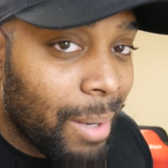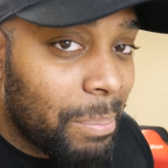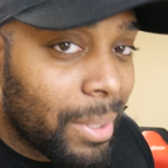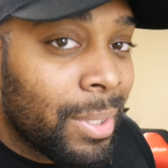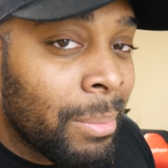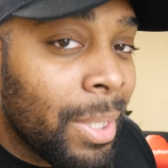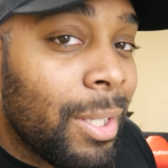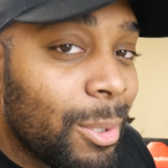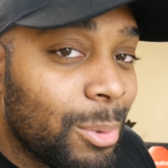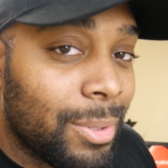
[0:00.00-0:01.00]
But them
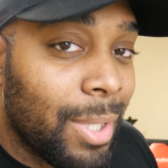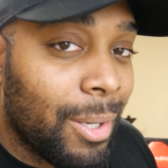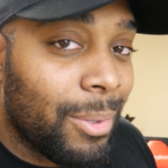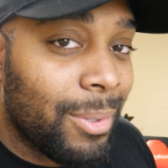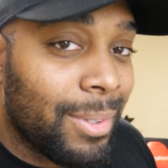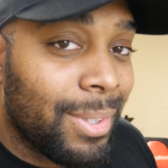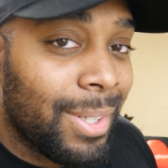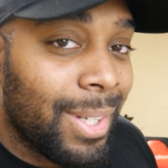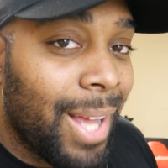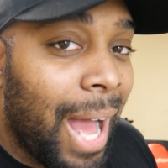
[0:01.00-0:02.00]
Eagles, though.
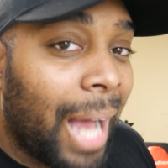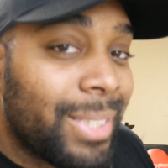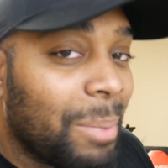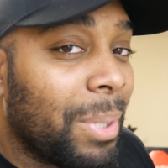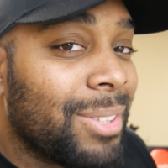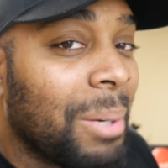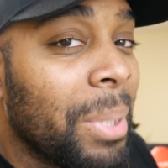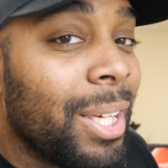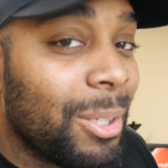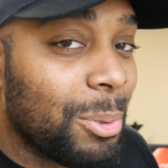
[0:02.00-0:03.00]
I said, but them
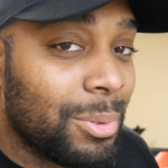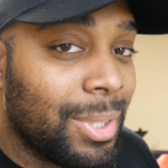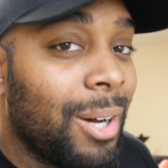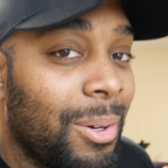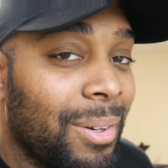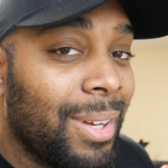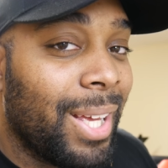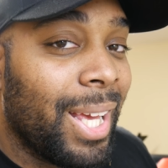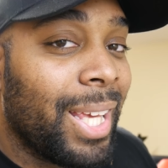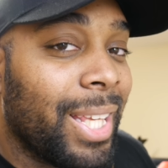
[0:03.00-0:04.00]
Eagles, though.
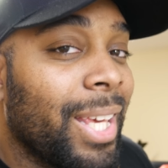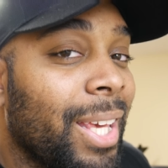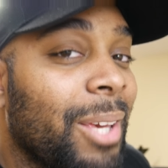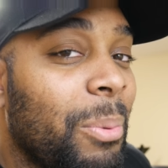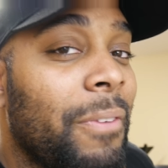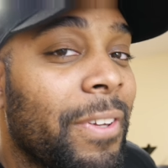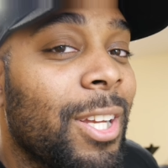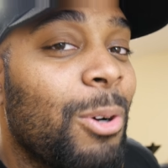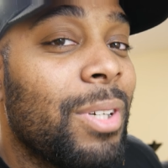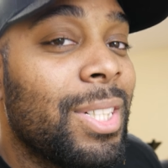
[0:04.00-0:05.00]
Yeah, we
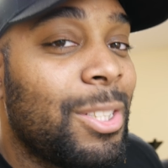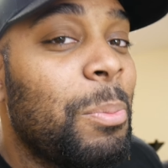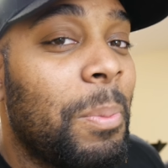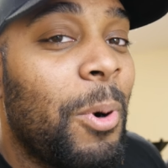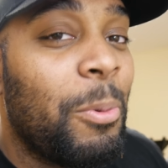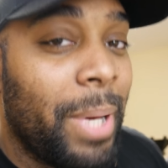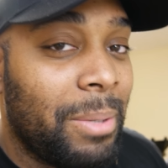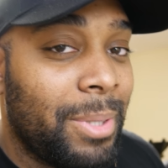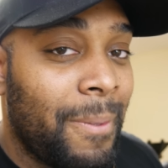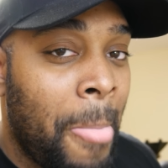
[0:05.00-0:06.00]
finna go to the Super Bowl,
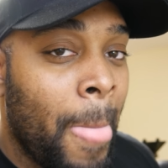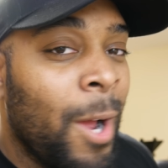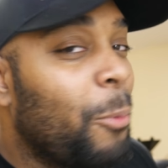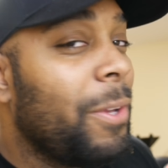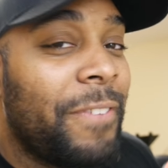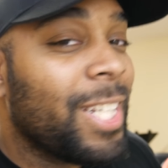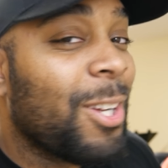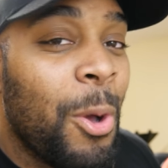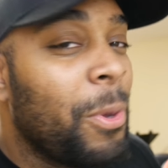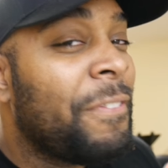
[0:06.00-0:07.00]
baby. We
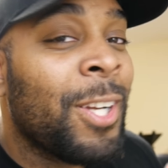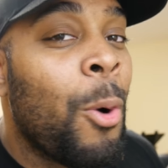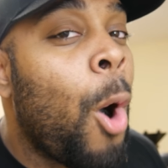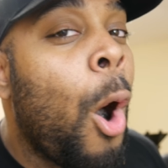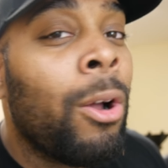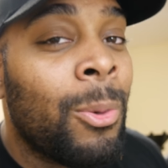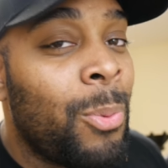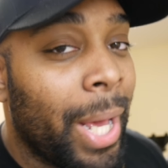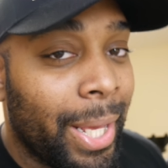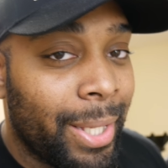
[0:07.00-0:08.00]
finna go all the
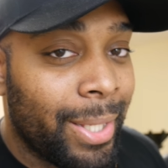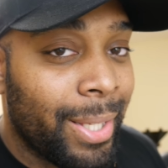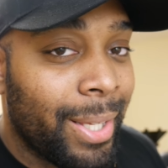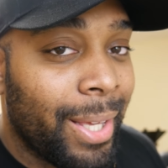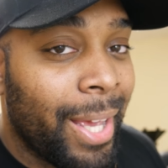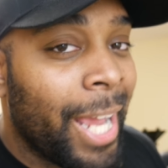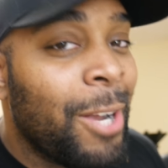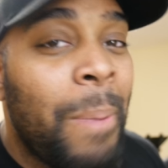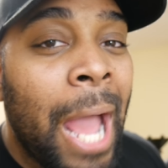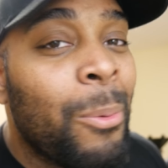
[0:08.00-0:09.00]
way. Ain't
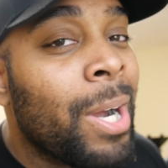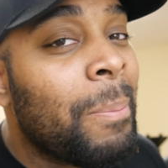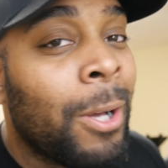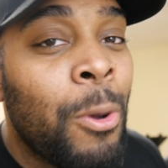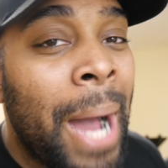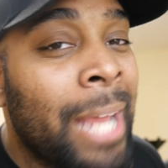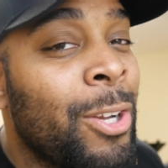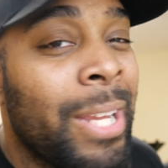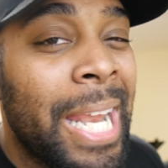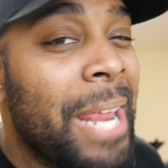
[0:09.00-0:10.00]
nobody worried about nobody.
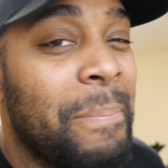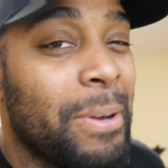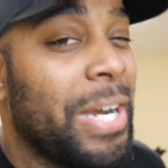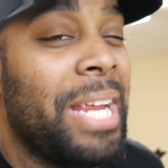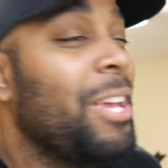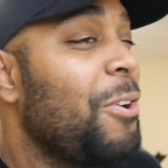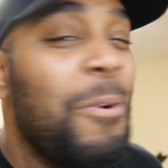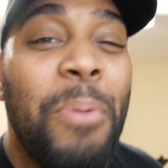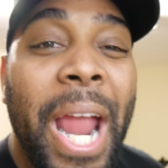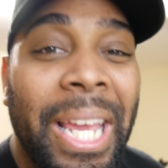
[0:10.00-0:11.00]
No, it ain't Brady.
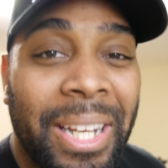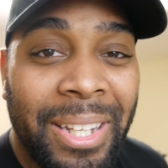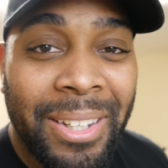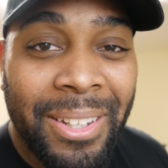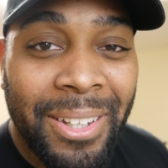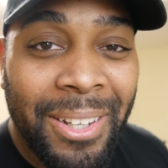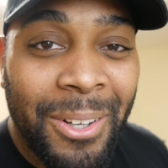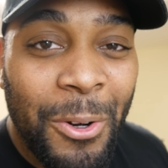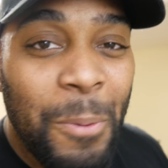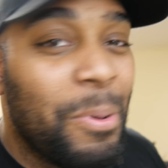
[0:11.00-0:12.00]
Who Brady?
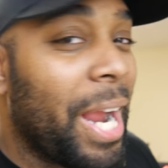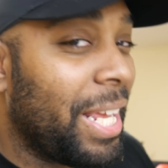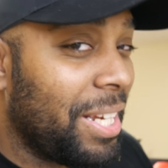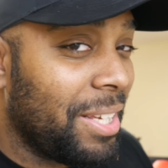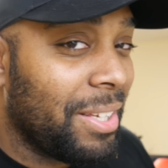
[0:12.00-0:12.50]
Who Brady?